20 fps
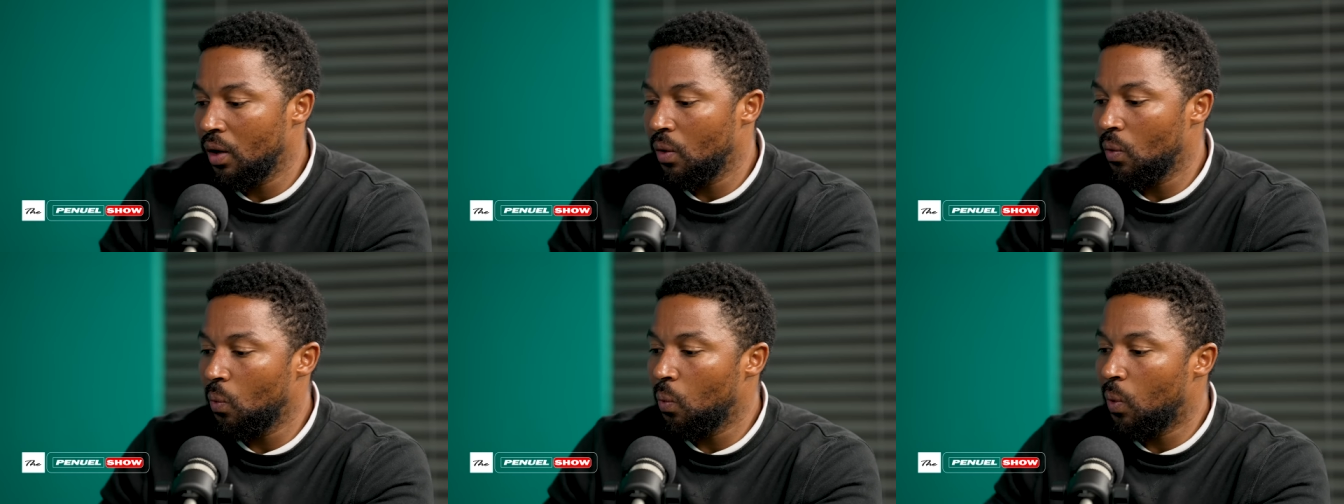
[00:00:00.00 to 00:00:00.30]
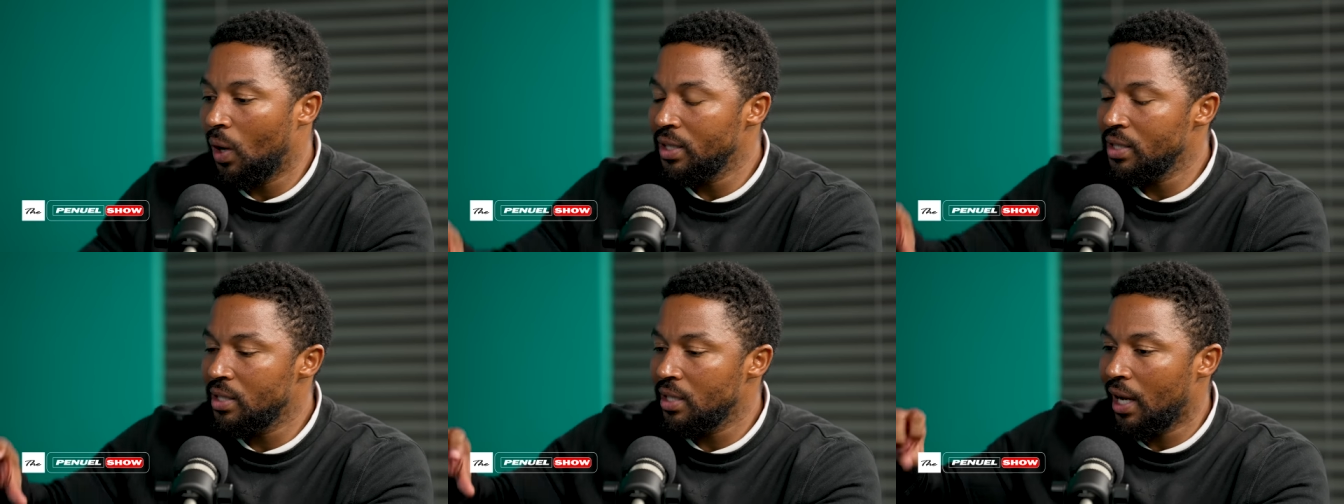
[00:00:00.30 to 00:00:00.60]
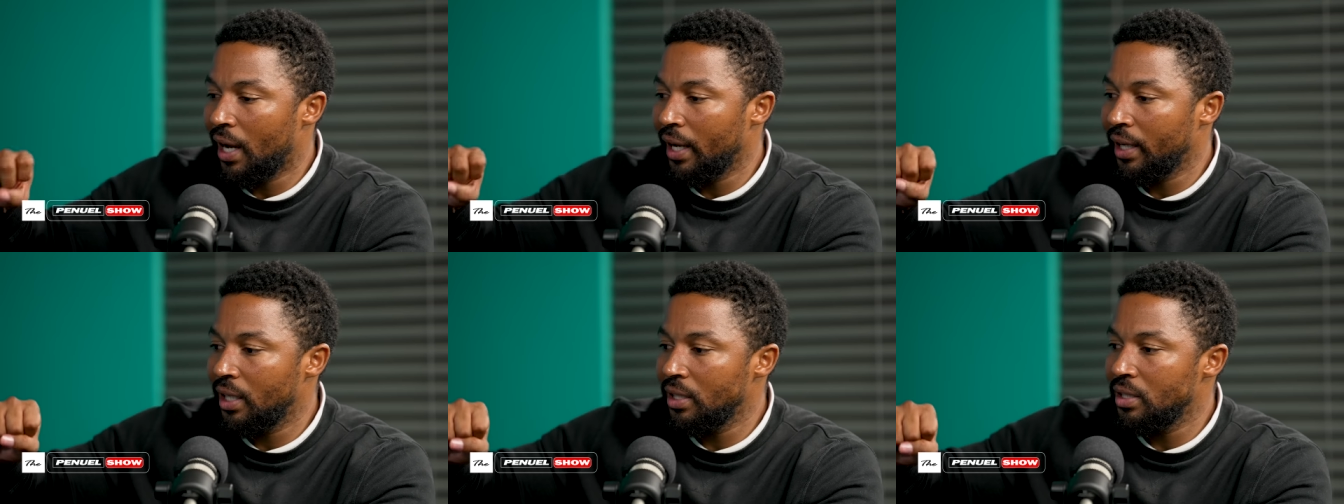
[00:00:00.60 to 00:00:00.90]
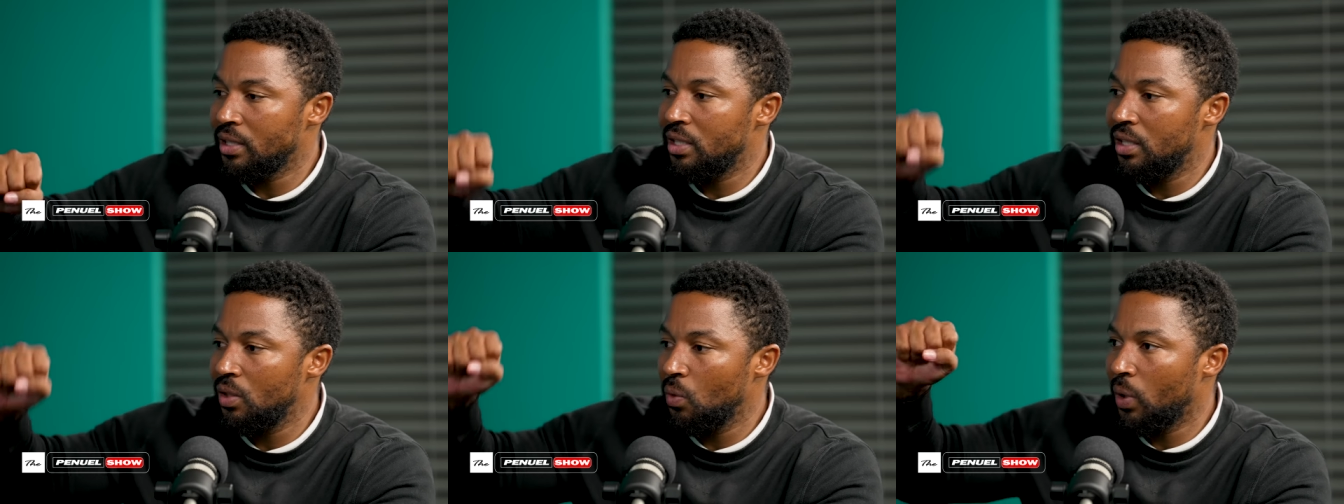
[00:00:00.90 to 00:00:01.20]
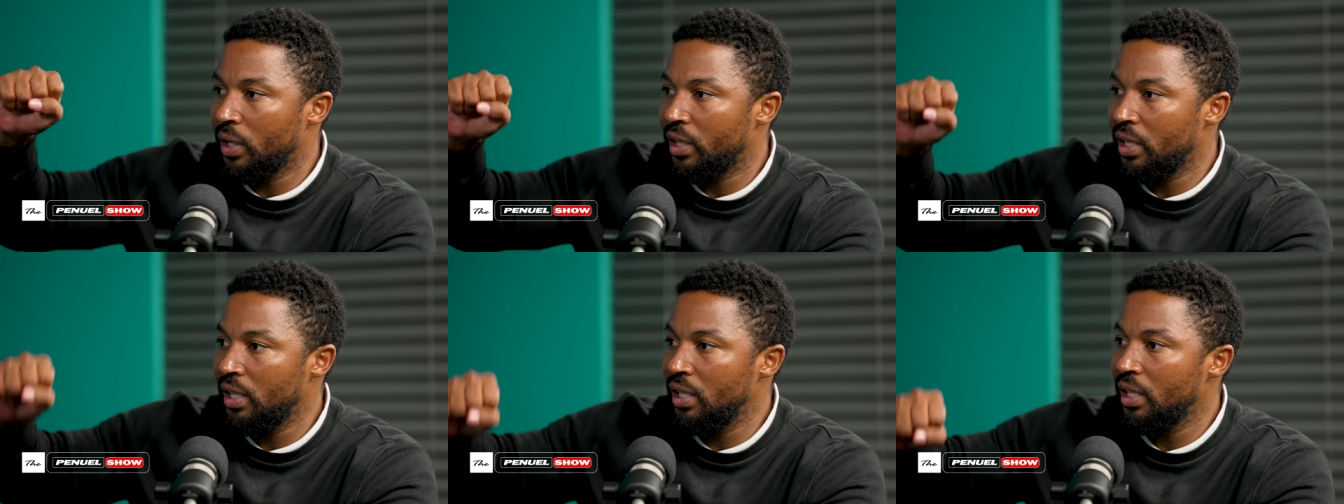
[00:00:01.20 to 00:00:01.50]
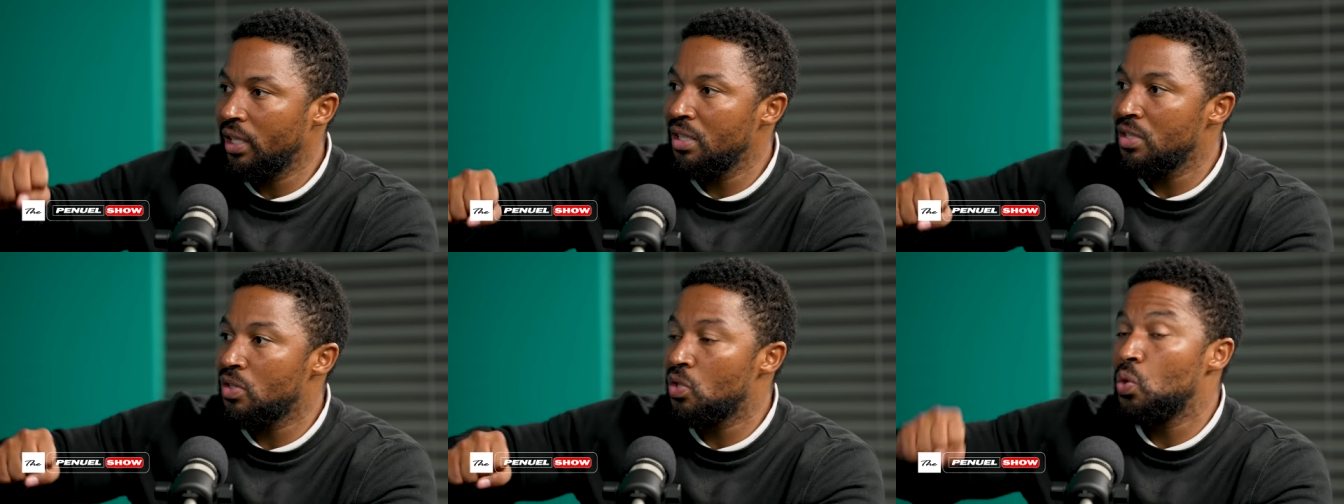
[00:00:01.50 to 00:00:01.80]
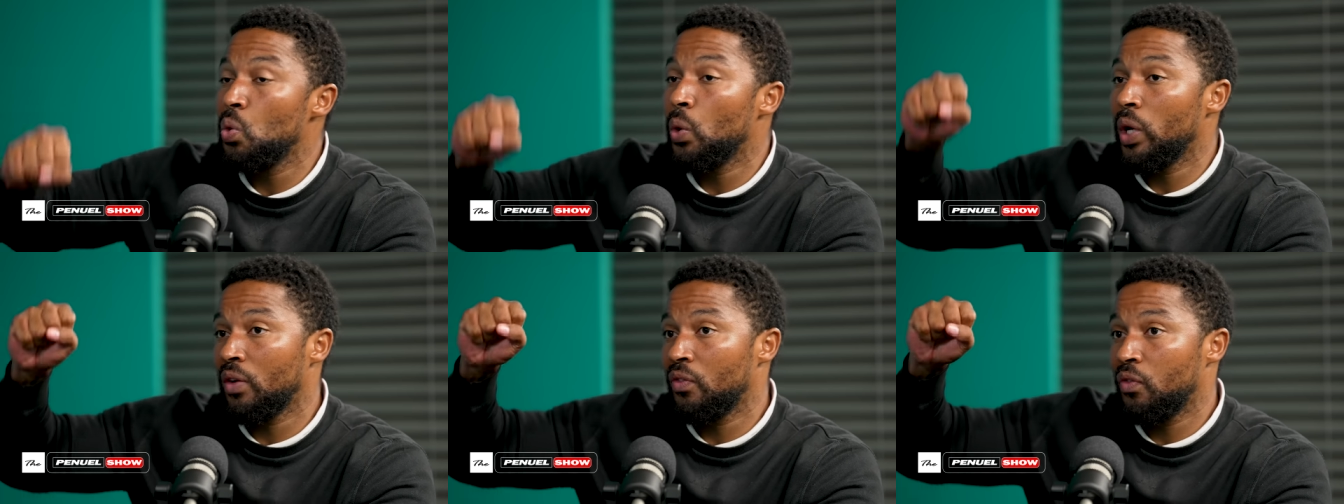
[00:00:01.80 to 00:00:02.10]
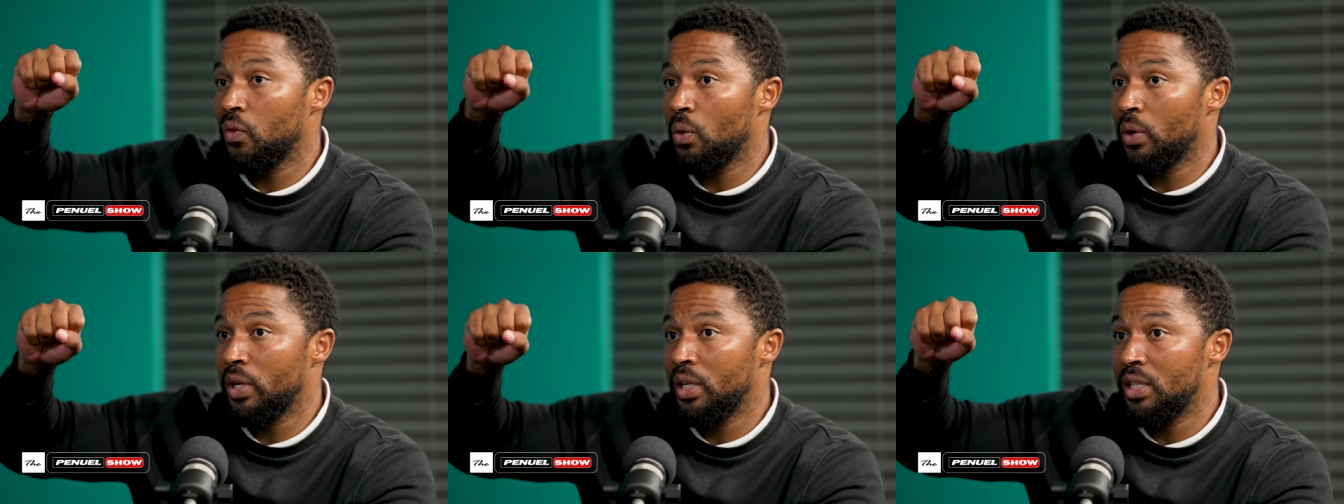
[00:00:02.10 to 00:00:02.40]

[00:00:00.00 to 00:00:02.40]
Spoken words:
Once I can see what he is doing for